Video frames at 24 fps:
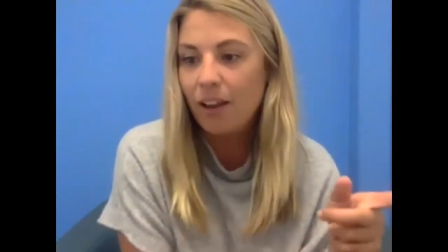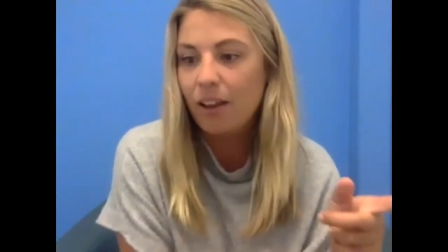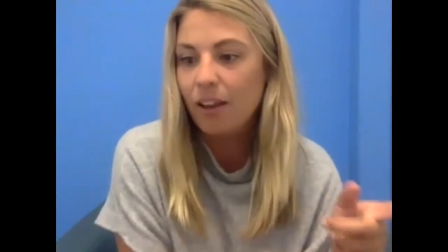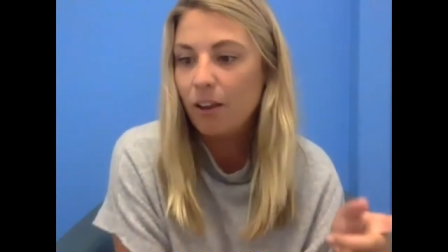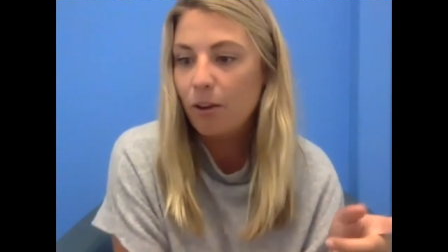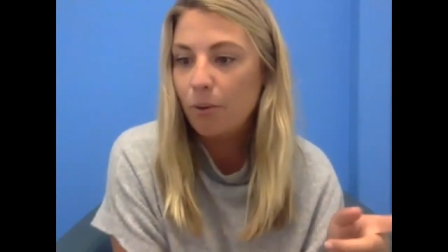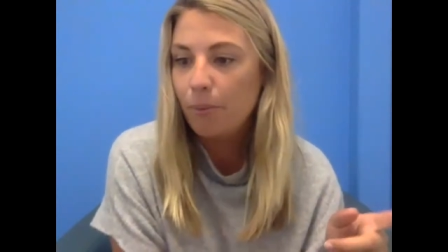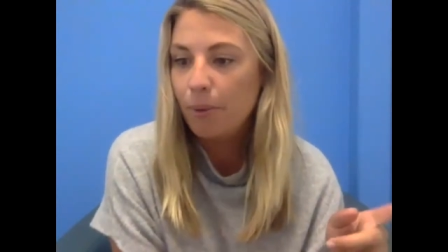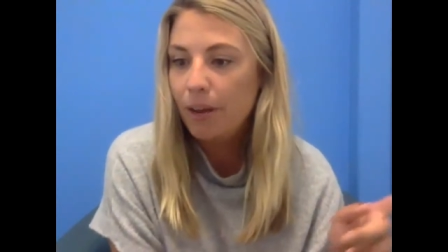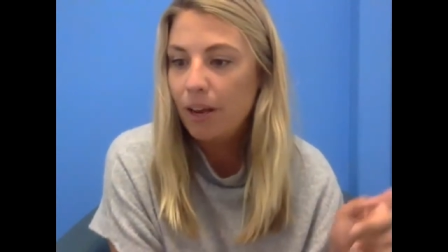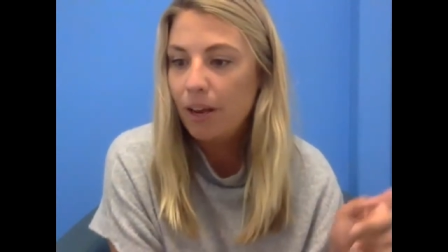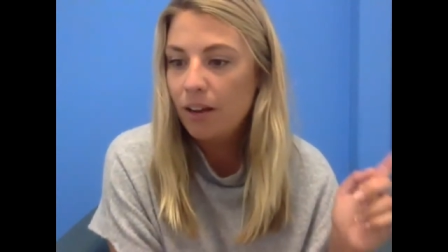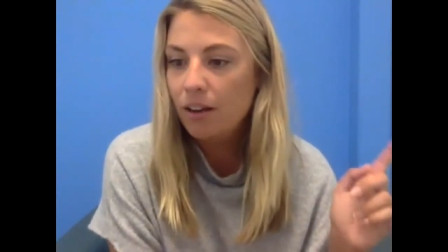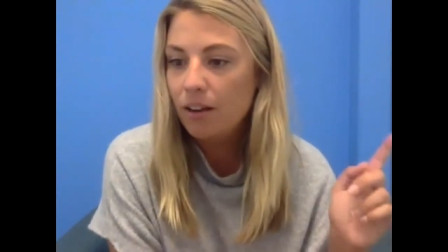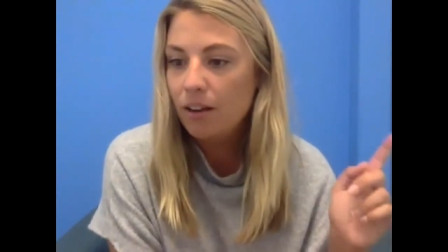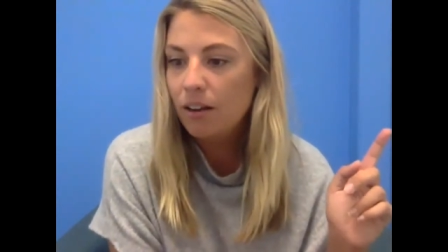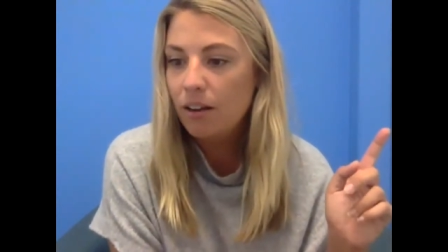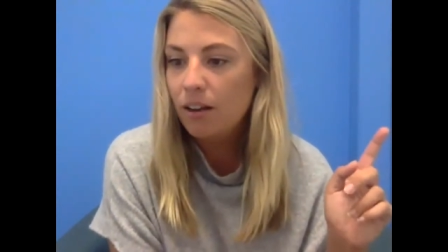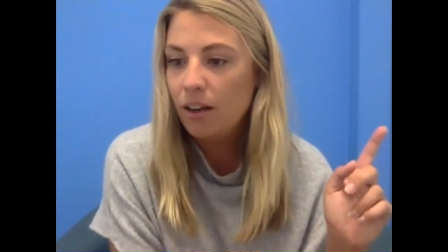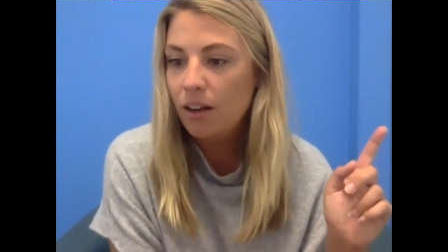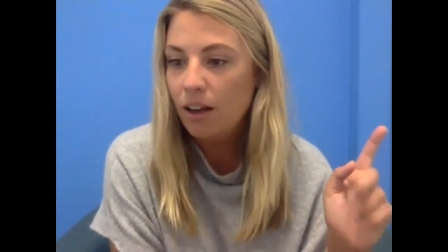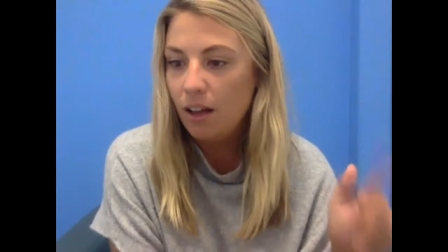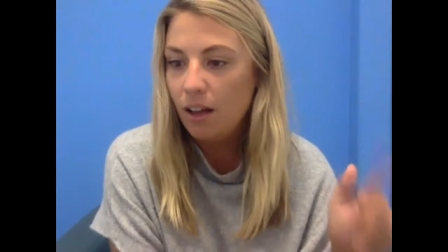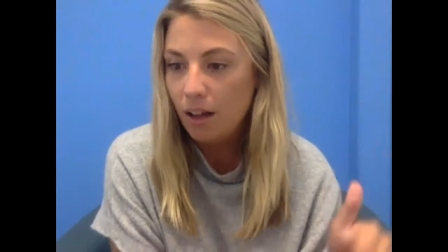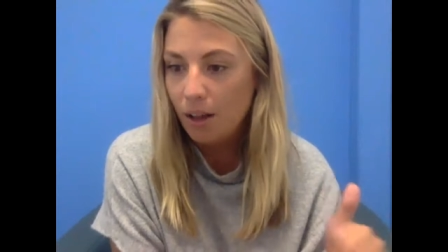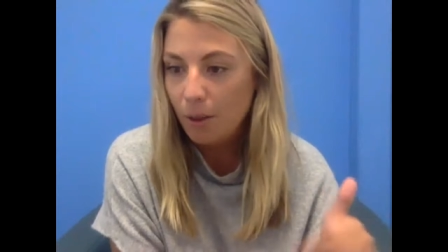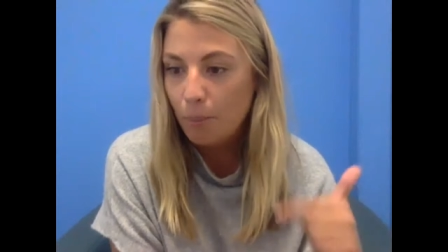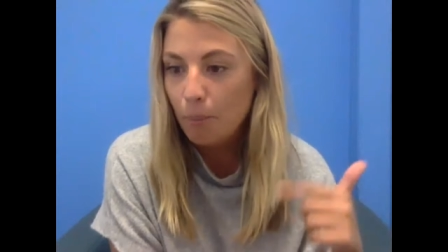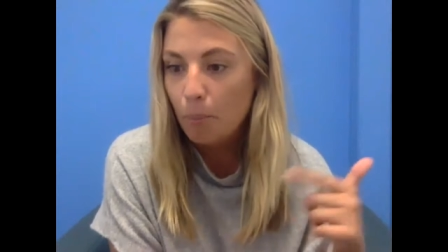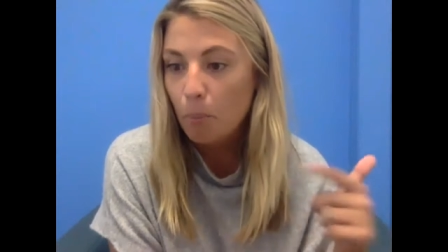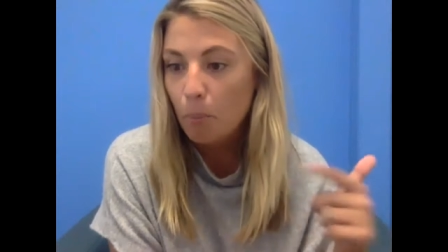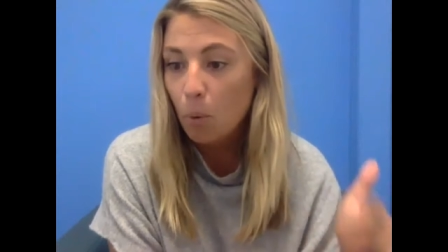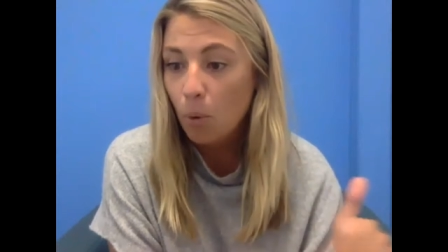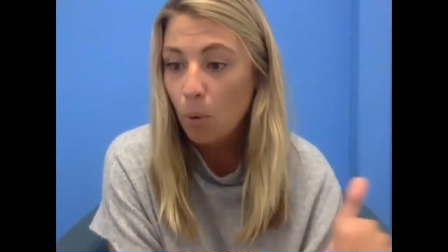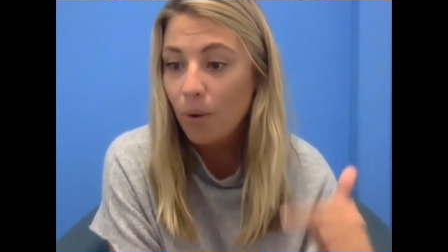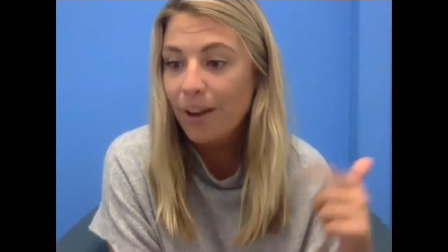a little bit uh,
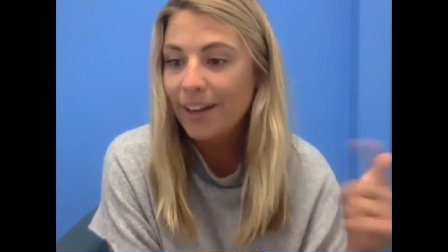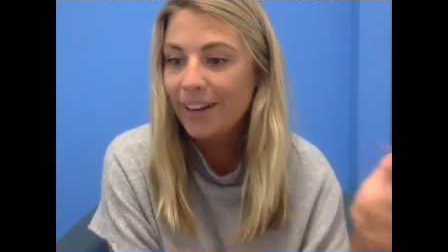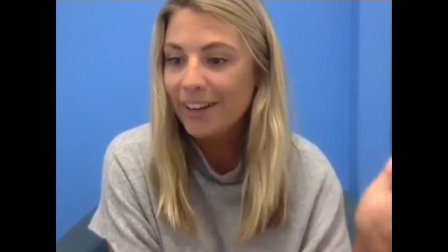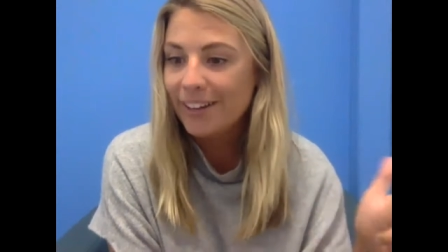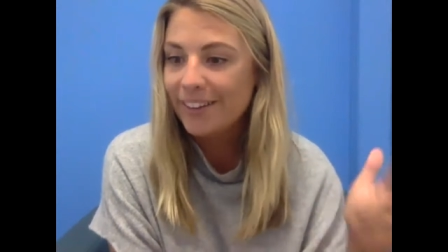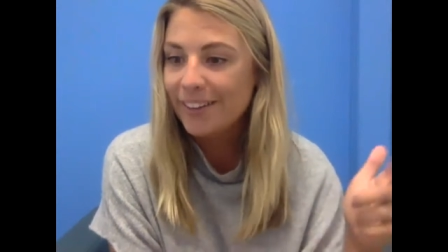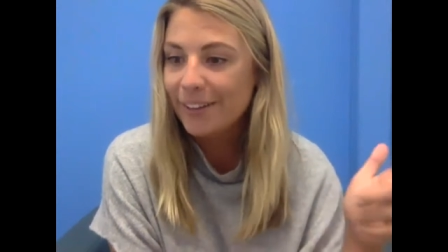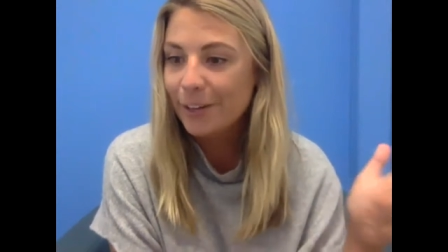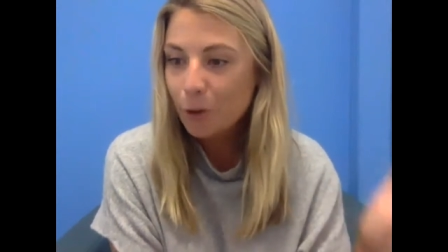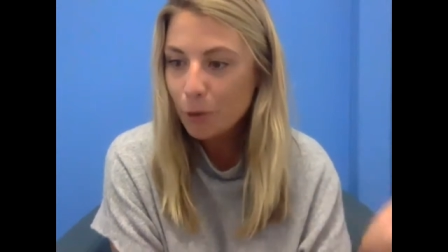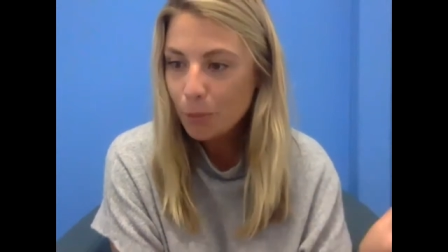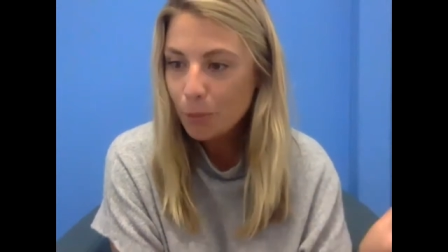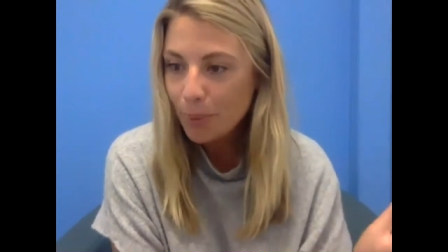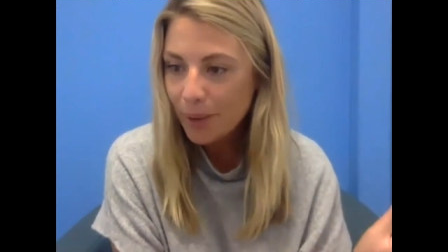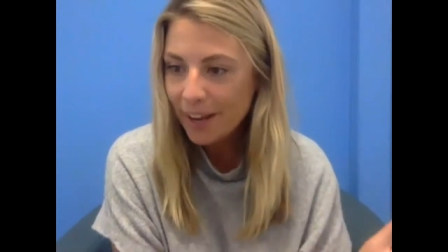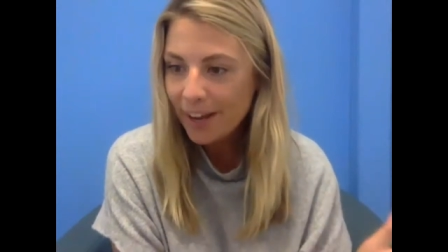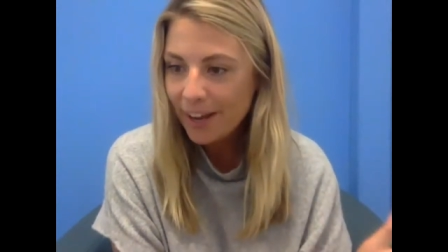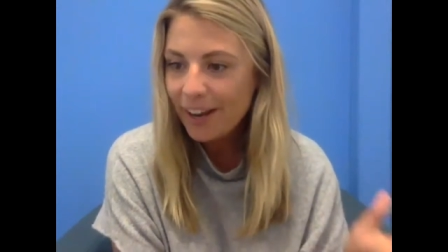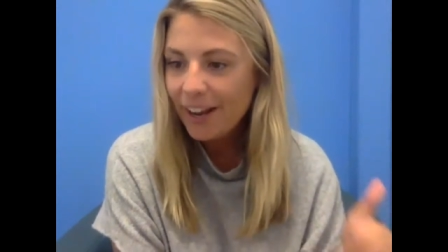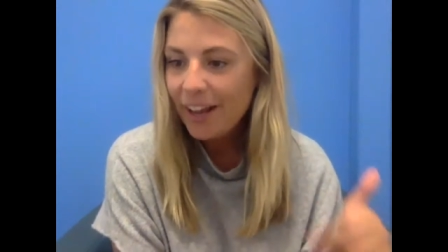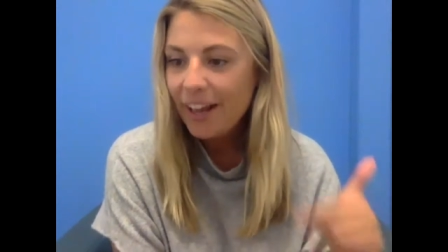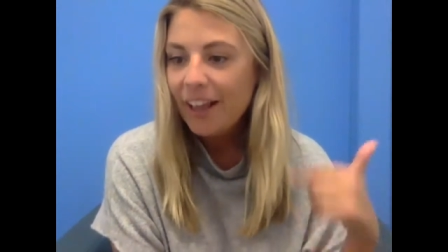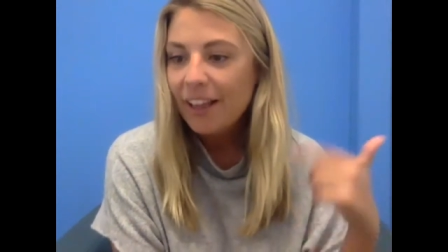more in a little bit.